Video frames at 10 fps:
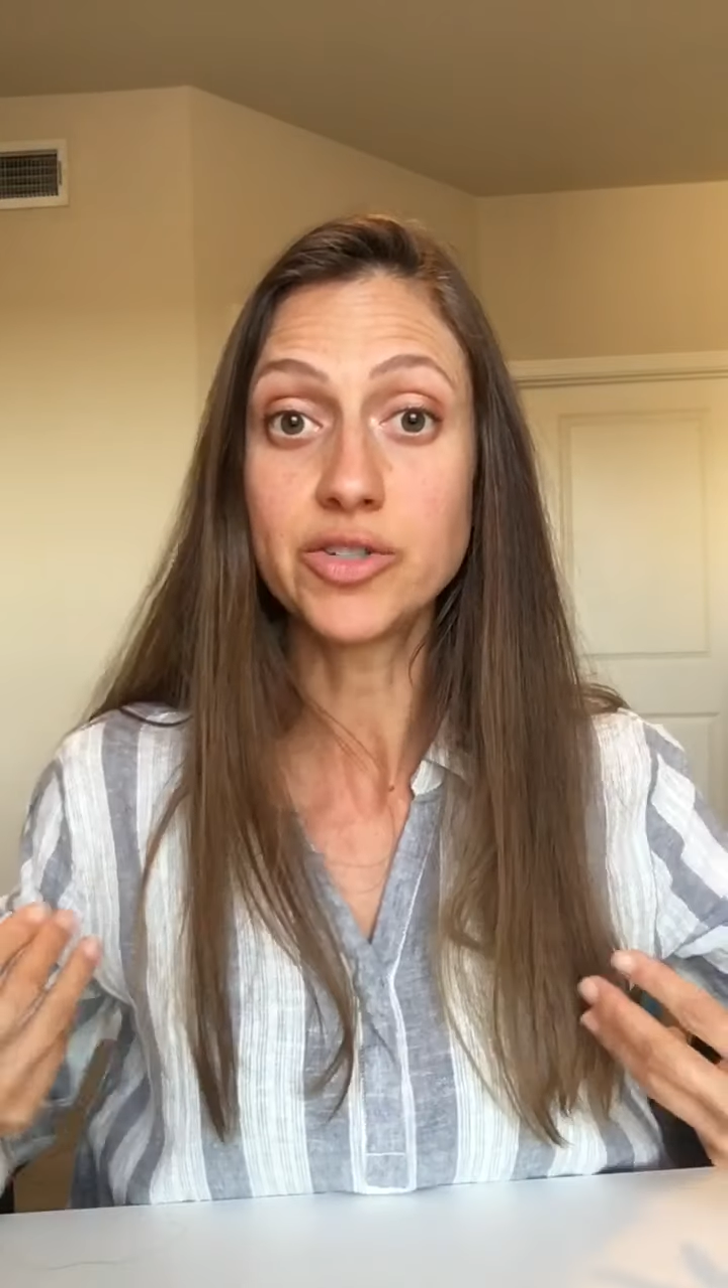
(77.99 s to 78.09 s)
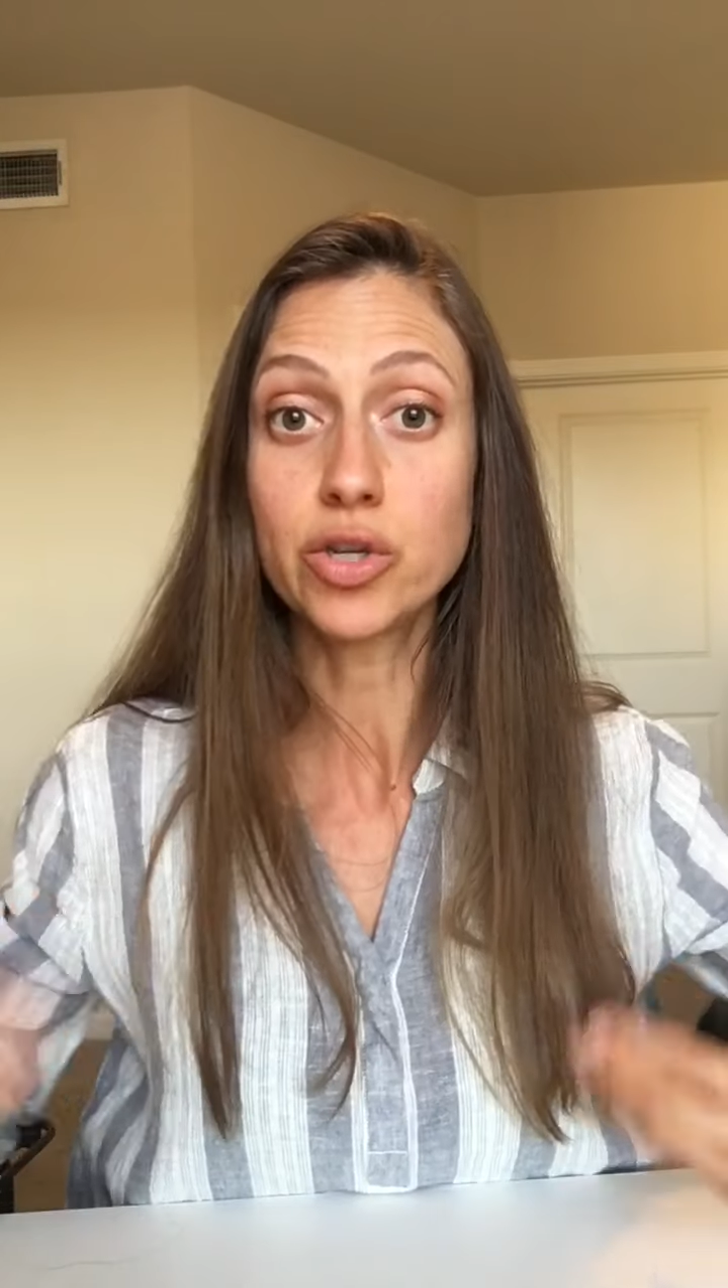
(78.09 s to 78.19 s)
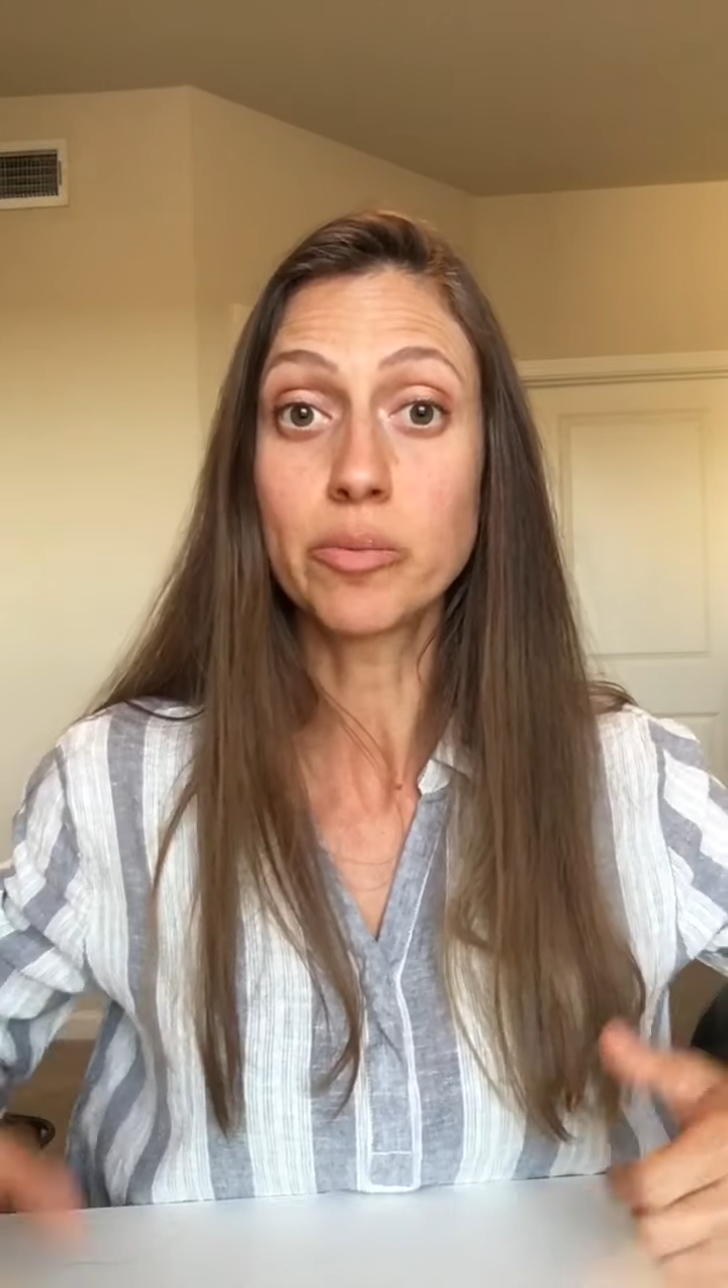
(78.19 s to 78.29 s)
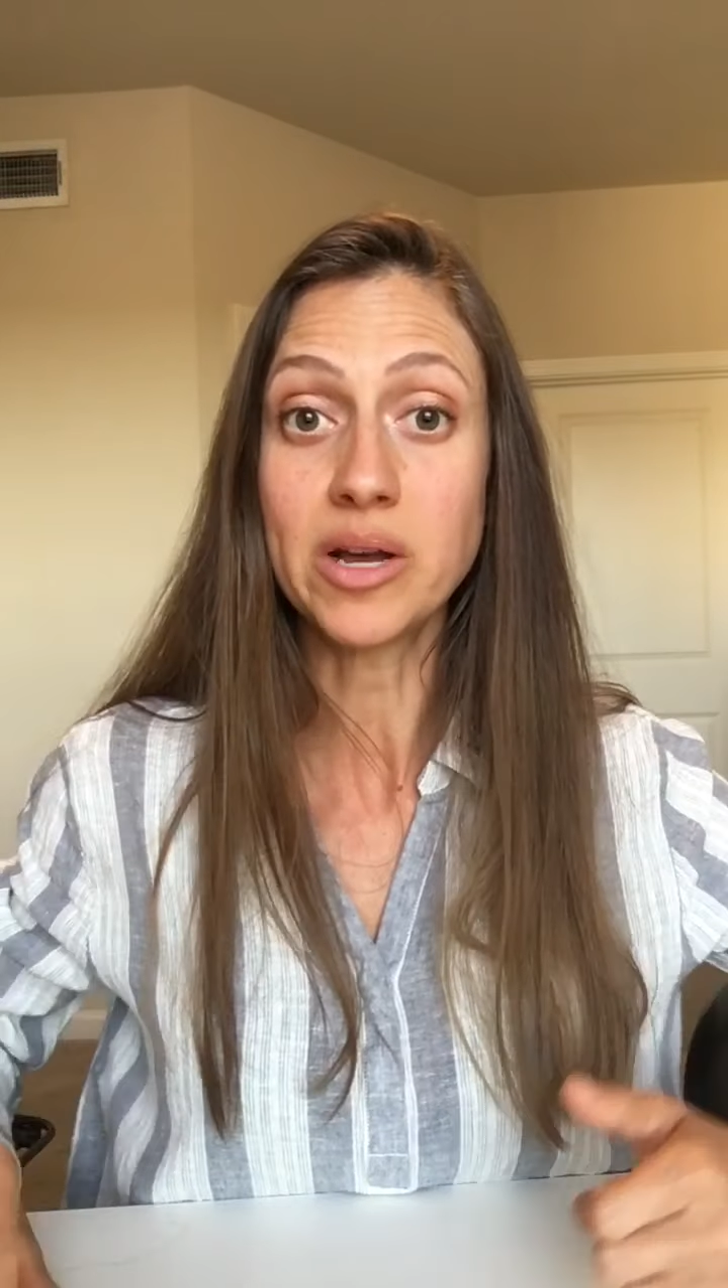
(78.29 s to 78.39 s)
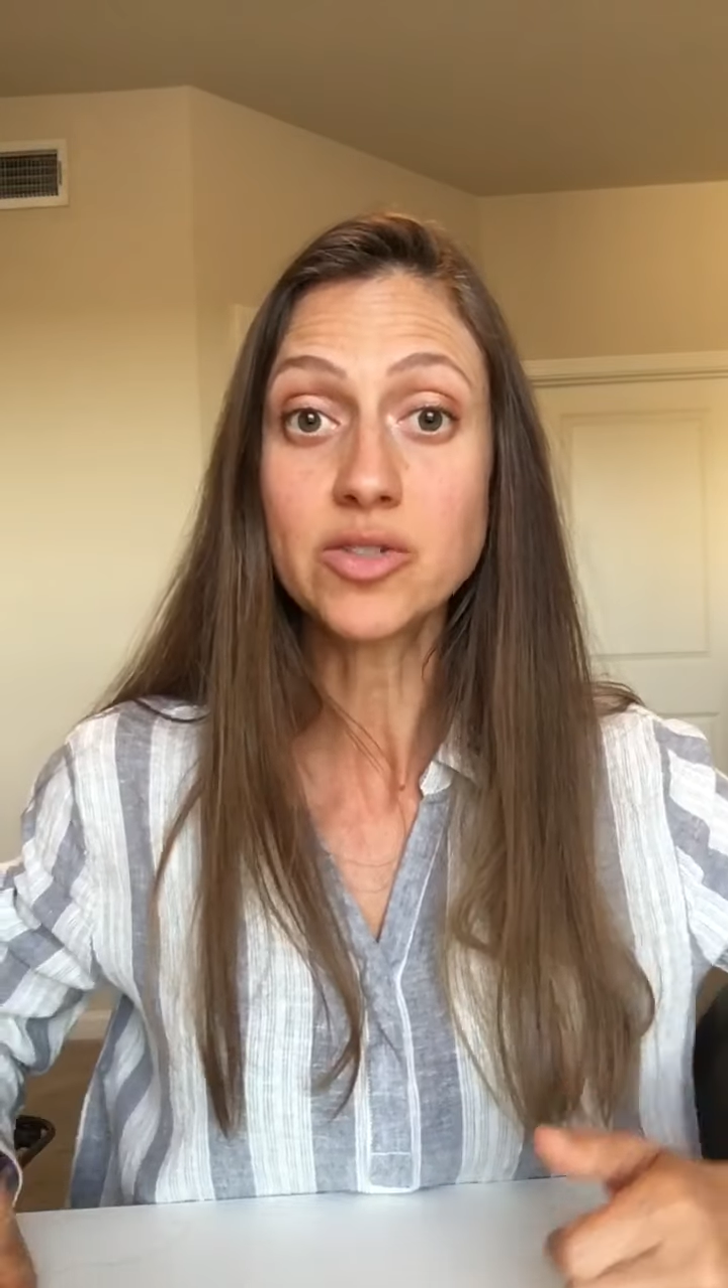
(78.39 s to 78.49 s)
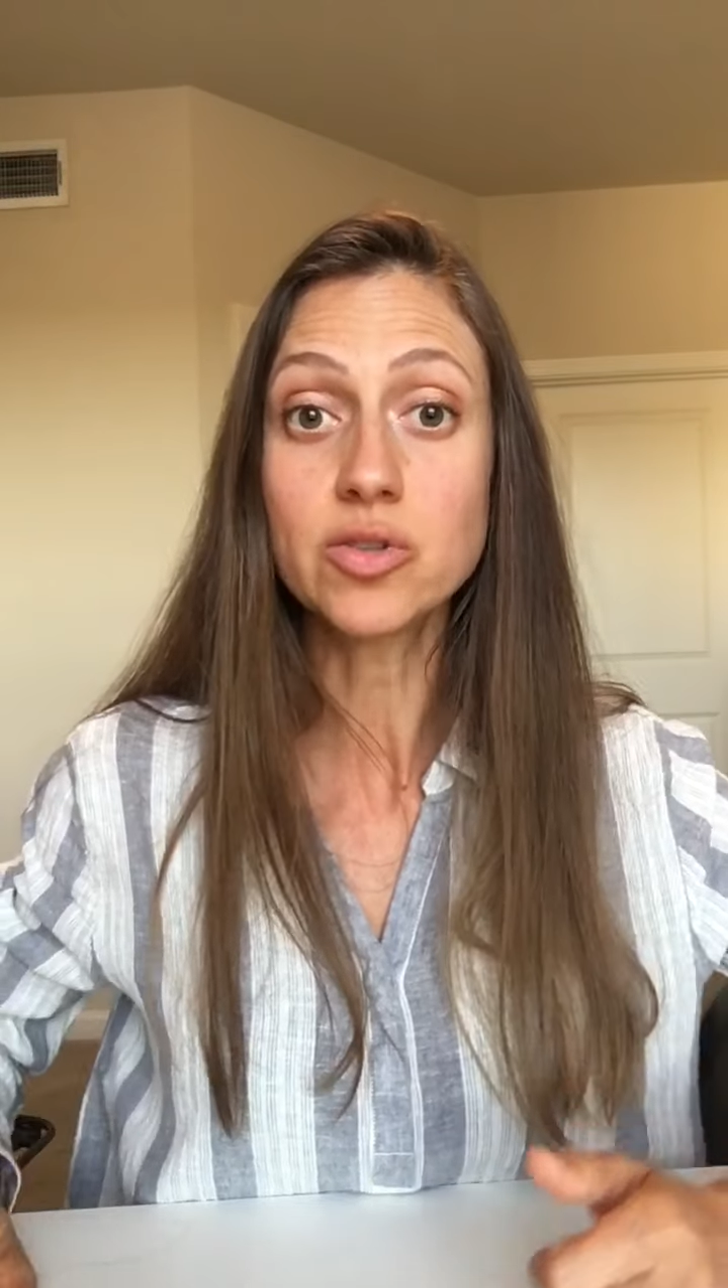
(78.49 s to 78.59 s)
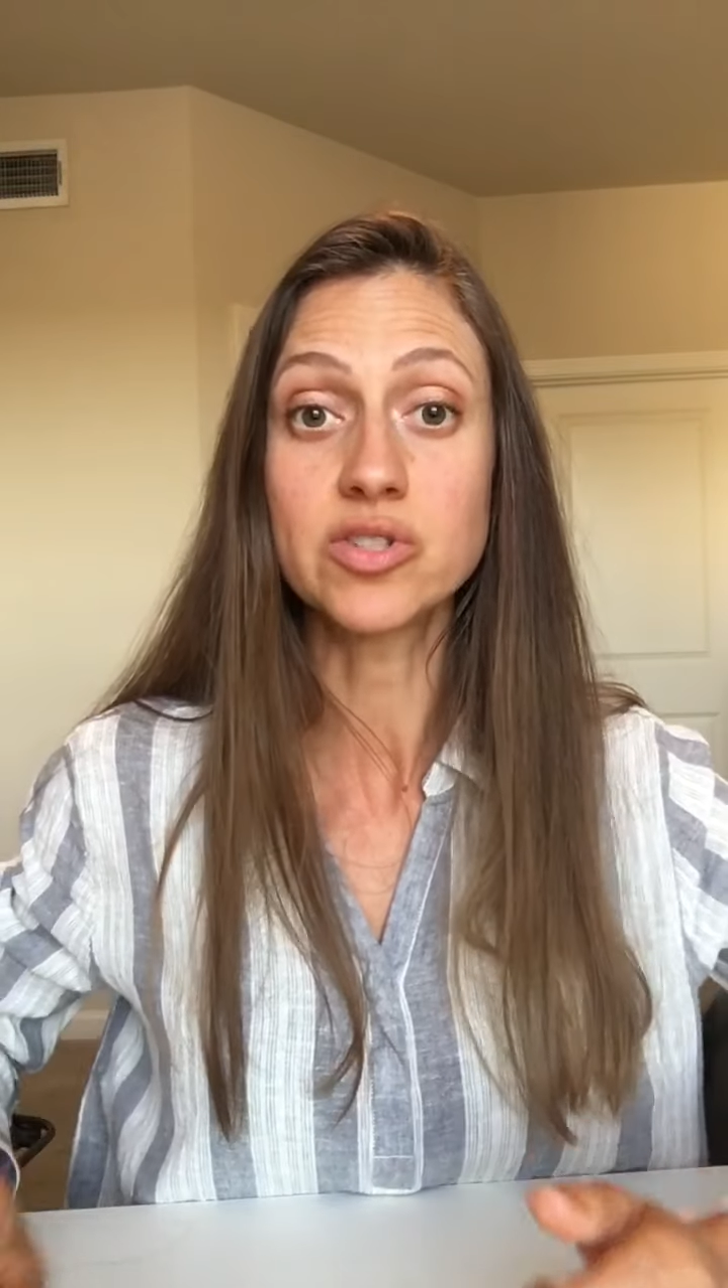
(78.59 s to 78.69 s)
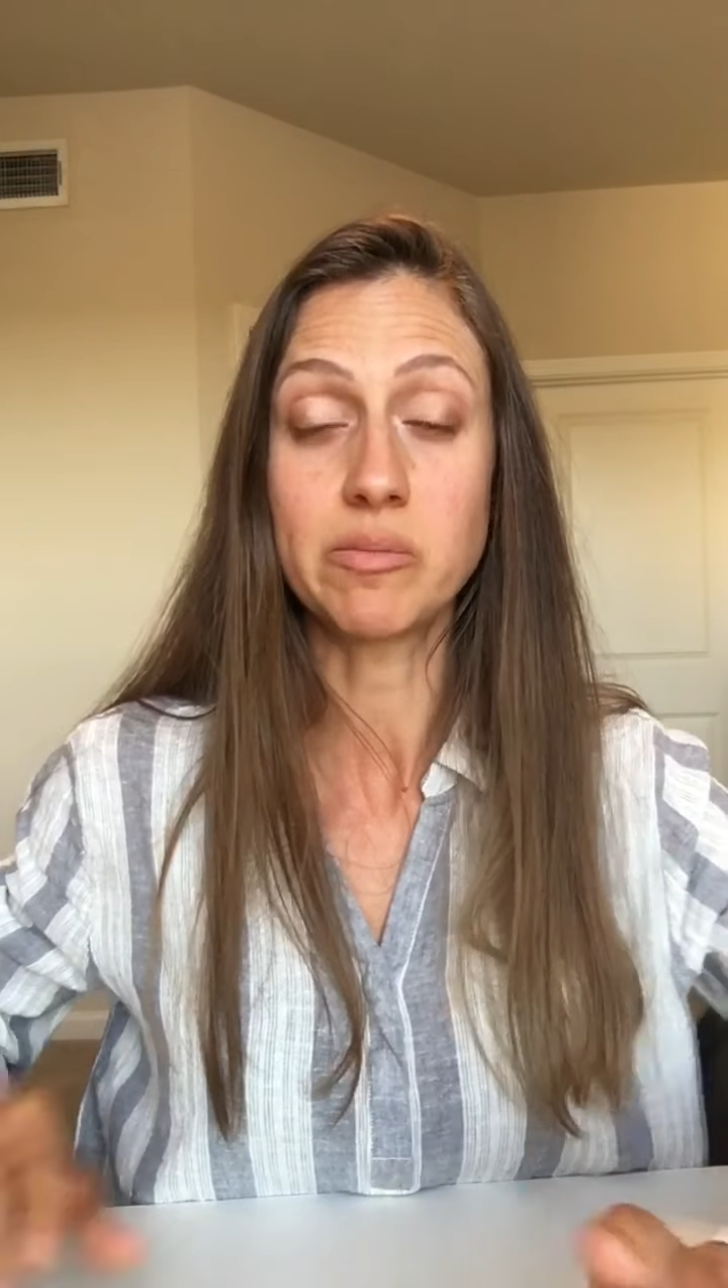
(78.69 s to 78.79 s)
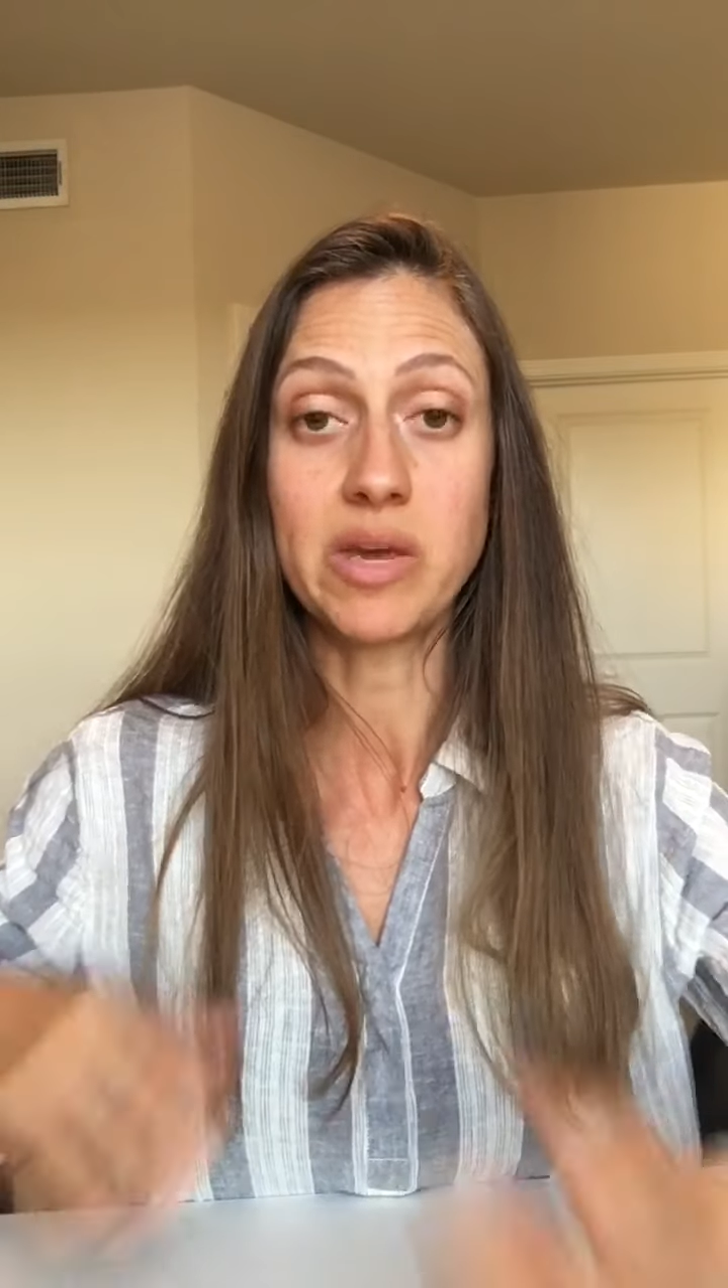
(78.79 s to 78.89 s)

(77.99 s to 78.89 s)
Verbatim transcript: to your muscles and